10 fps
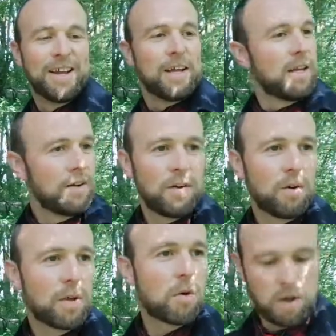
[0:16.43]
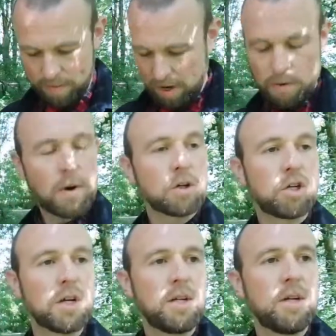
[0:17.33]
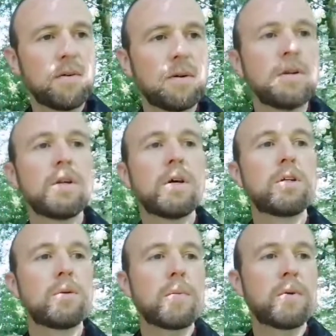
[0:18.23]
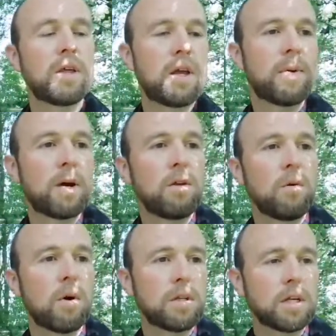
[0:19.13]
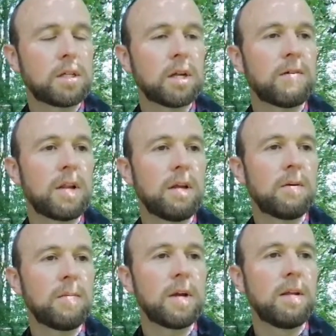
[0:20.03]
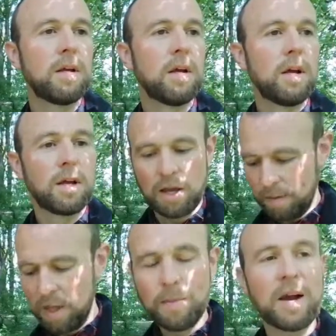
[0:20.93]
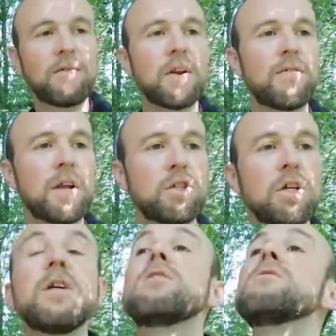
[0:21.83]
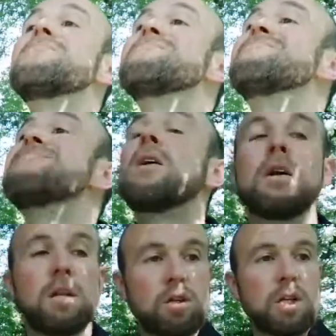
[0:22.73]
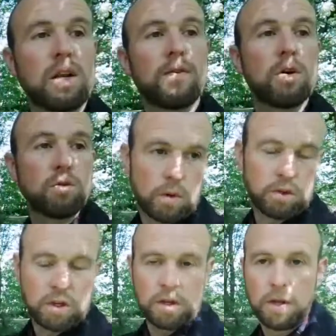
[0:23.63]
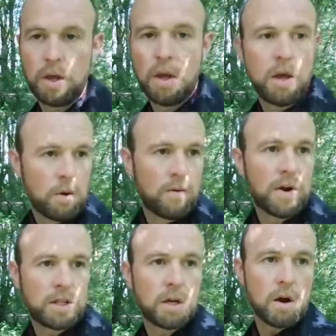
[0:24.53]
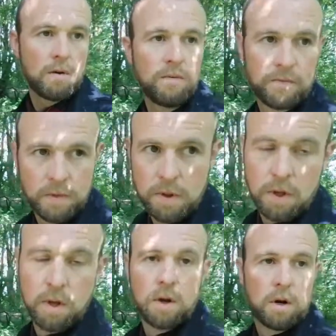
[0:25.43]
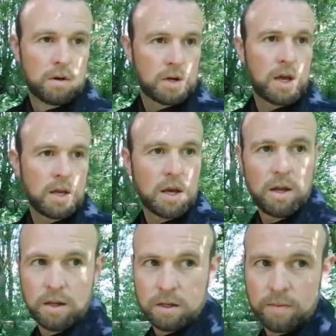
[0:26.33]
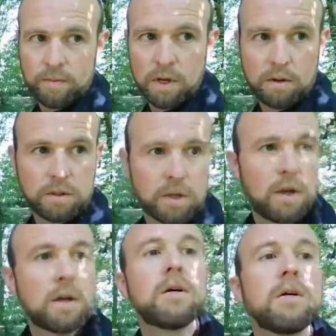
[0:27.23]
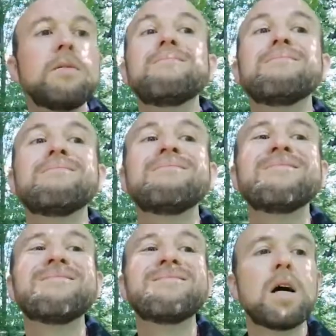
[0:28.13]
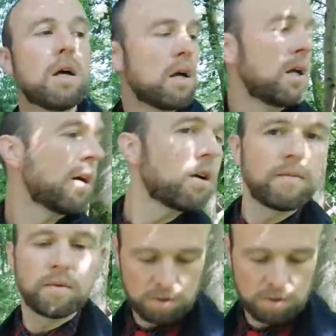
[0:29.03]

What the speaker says: You never know, the Queen might be watching. And she might be thinking about a new honours list already, you know what I mean? Getting them in the bank ready for next year, so you never know who's watching. Are we ready to go? Okay, yeah. Still not set, Yeah, hang on.